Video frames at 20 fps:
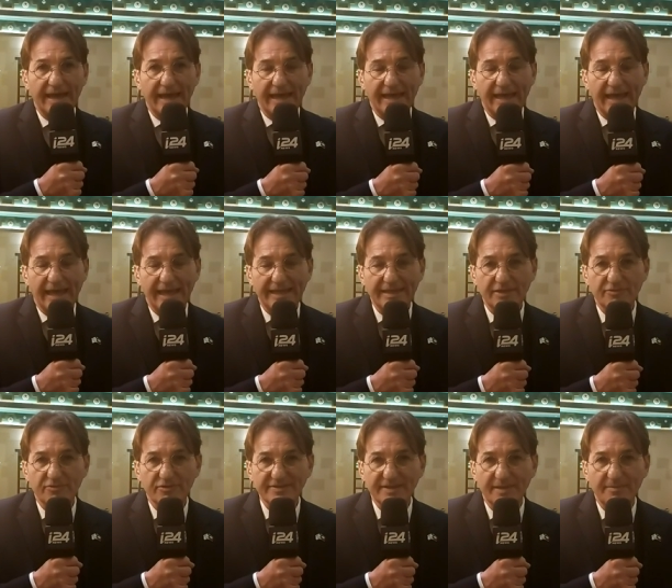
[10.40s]

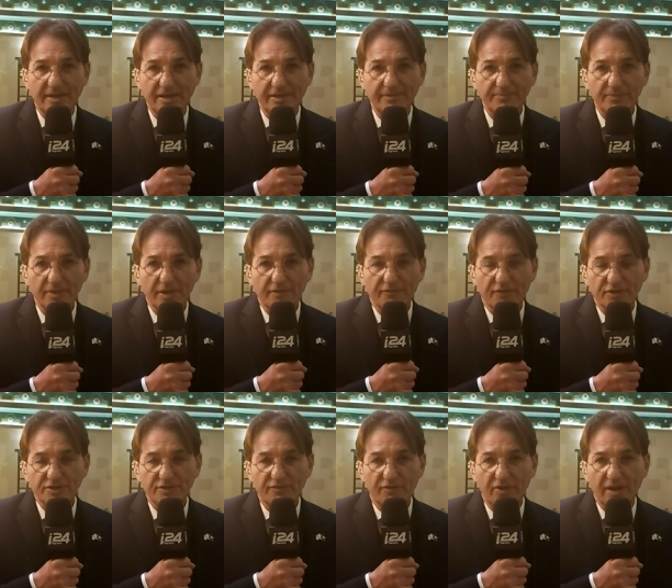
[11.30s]
and it was, I mean,
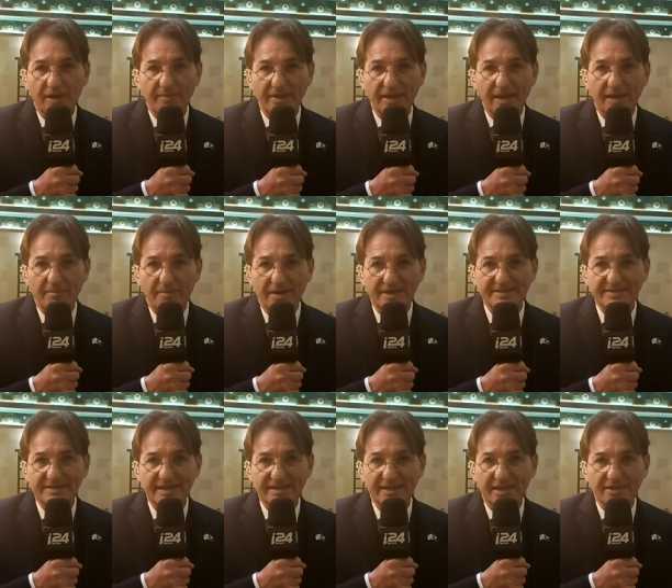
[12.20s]
first of all, I mean, I
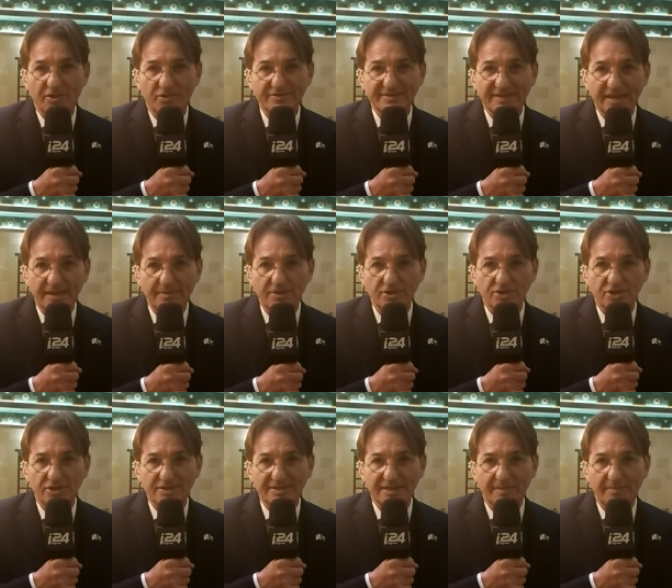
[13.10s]
must say that those
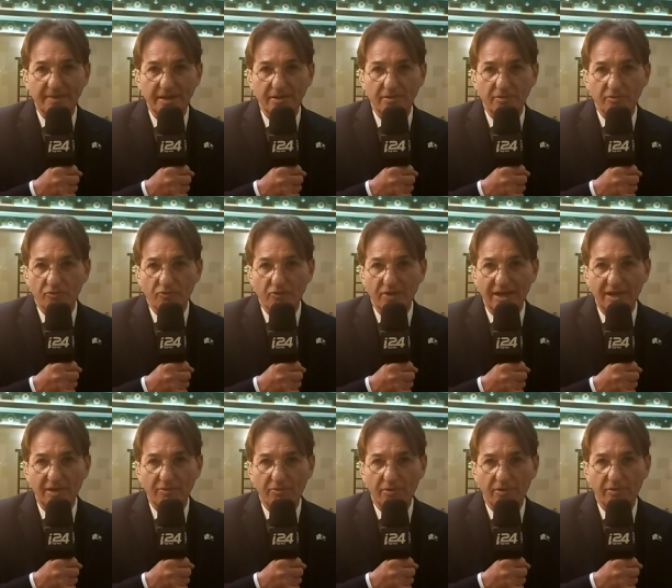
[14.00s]
images, I mean,
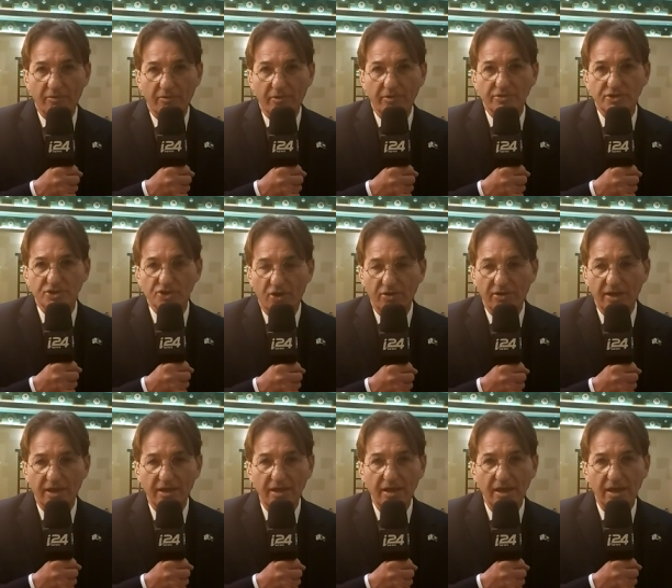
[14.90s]
really were
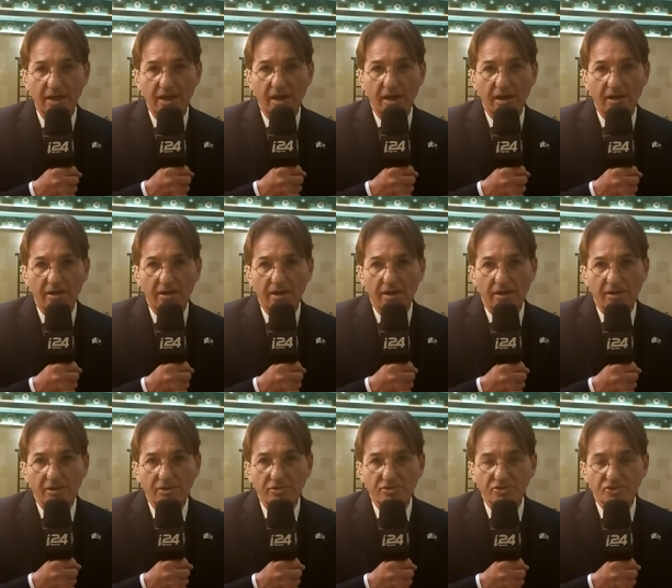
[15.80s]
shocking.
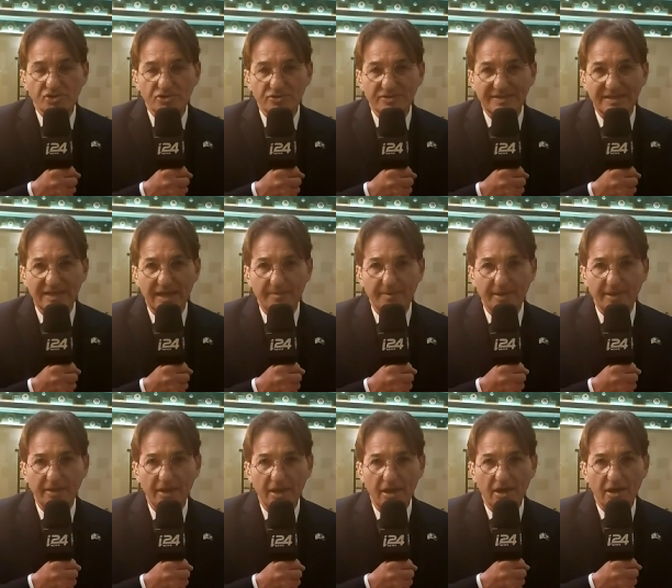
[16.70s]
You should see, I
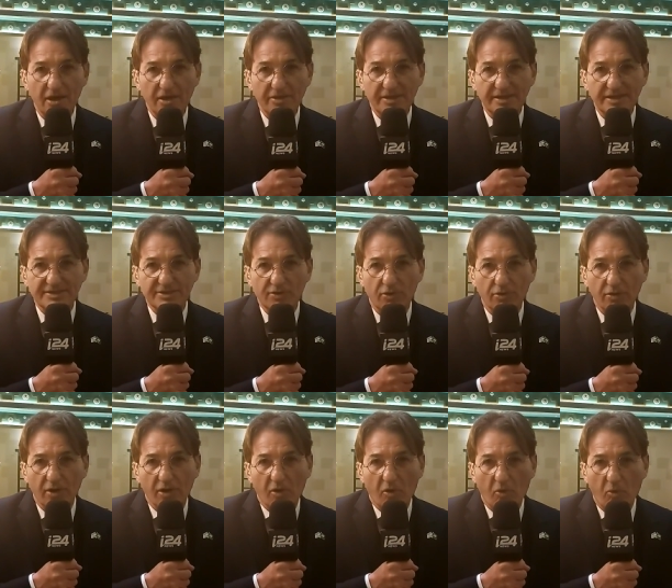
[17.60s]
mean, this
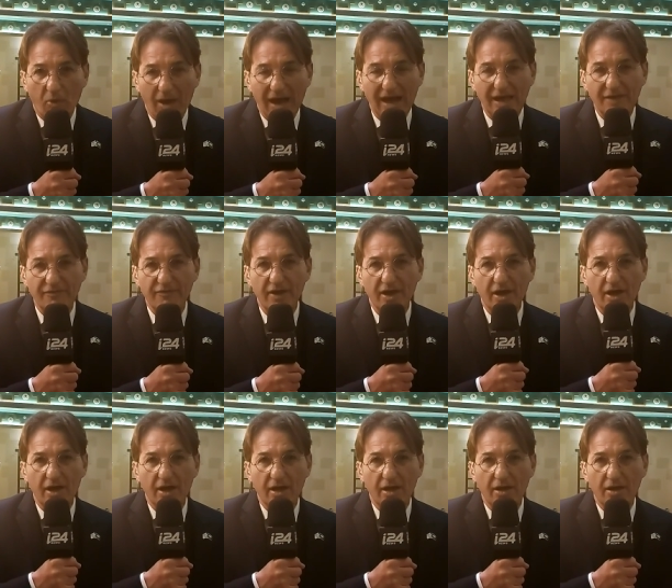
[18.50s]
wife
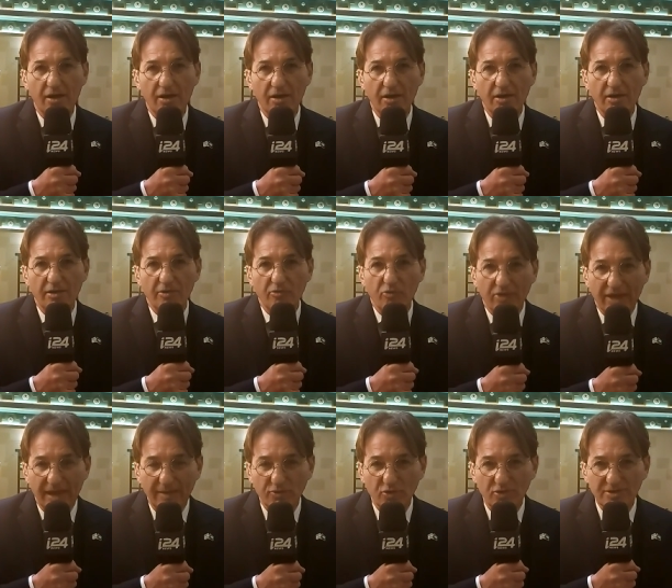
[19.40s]

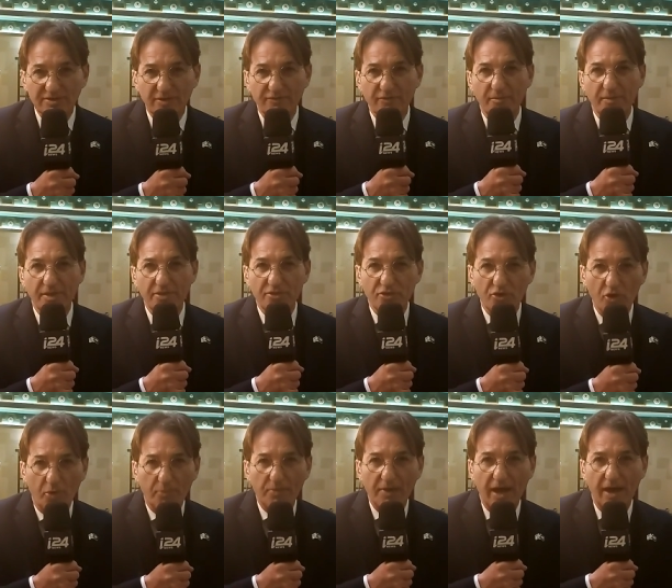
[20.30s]
who came to Israel from
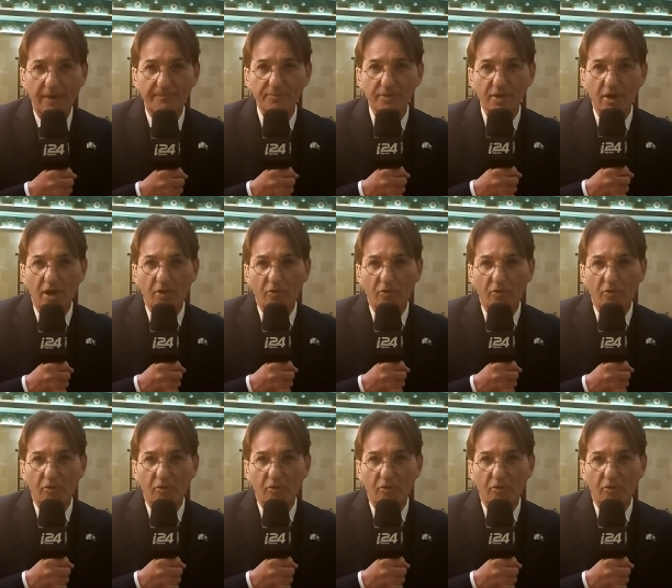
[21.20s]
Ethiopia,